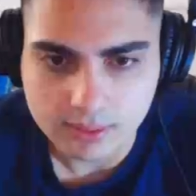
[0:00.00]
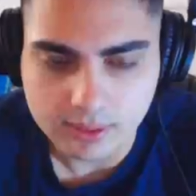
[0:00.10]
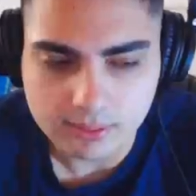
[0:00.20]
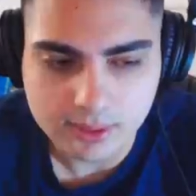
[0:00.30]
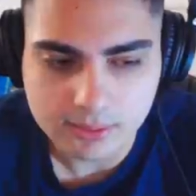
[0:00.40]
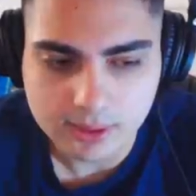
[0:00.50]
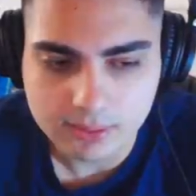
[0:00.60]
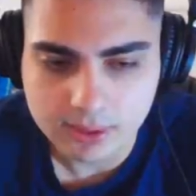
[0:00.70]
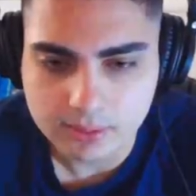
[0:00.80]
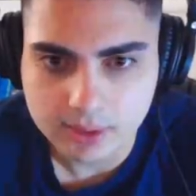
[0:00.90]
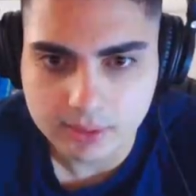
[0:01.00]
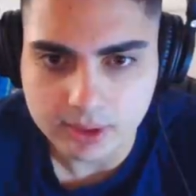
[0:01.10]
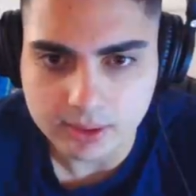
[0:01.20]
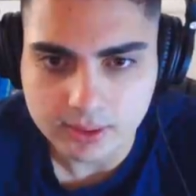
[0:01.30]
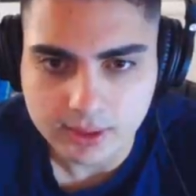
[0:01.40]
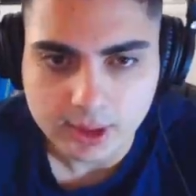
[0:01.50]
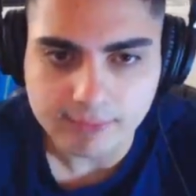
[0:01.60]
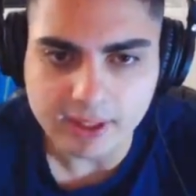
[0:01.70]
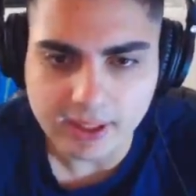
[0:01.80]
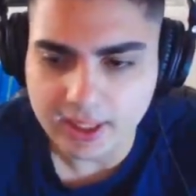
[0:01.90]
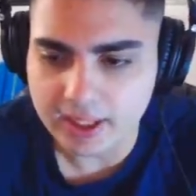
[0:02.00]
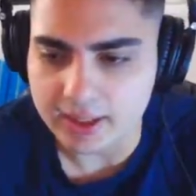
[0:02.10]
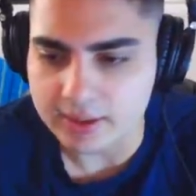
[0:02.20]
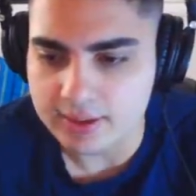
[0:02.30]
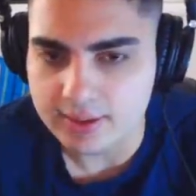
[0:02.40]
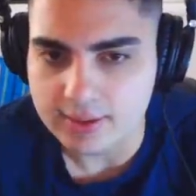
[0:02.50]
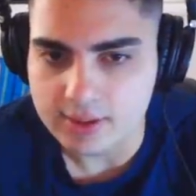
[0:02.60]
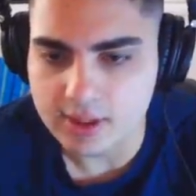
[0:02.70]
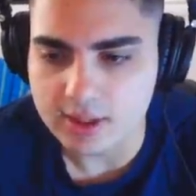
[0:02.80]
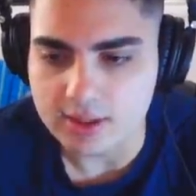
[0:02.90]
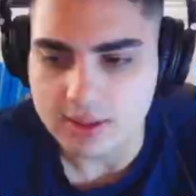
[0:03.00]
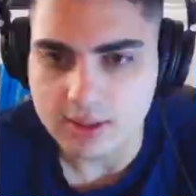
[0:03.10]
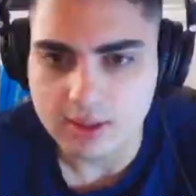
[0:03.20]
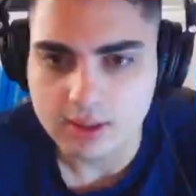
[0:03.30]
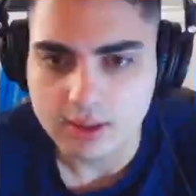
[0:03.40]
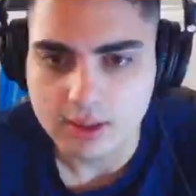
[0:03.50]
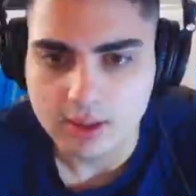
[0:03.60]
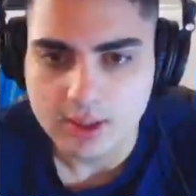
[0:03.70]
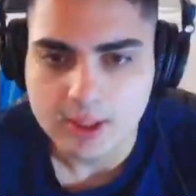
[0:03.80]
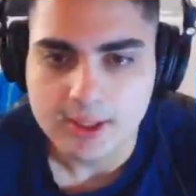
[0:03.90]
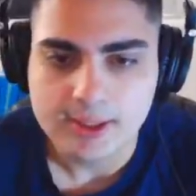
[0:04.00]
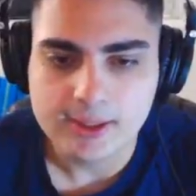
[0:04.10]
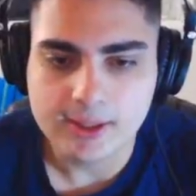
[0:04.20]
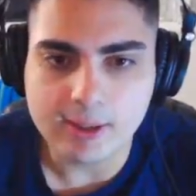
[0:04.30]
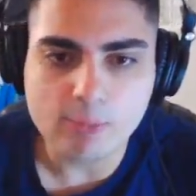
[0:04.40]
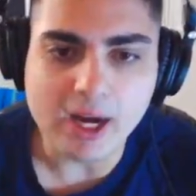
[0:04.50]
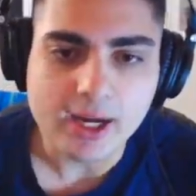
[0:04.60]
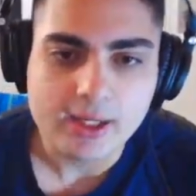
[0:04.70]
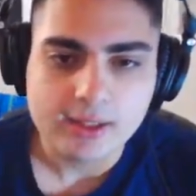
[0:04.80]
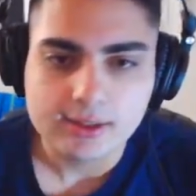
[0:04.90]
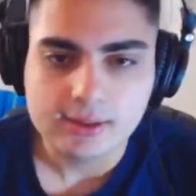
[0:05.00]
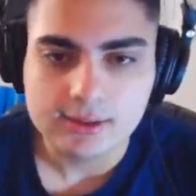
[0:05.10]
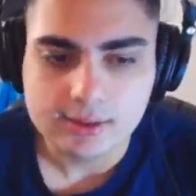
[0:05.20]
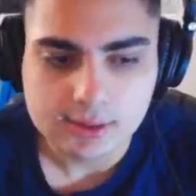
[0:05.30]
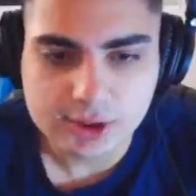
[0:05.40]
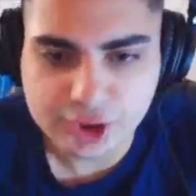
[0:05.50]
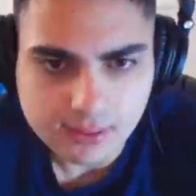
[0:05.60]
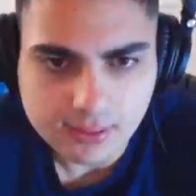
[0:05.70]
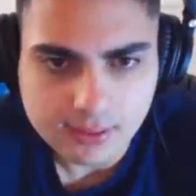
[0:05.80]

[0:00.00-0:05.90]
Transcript: Wait, wait, wait, wait, wait, wait. Relax. Jeez. What? Shit.